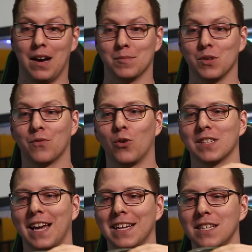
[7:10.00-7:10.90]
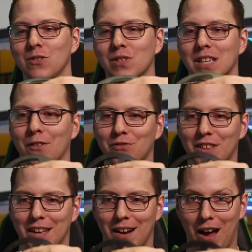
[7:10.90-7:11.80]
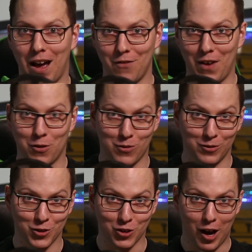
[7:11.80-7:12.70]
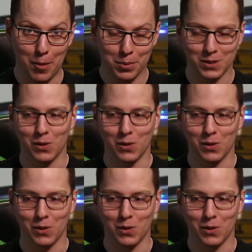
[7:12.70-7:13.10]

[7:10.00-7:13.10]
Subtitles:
So of course I had to use stuff that I found around the shop.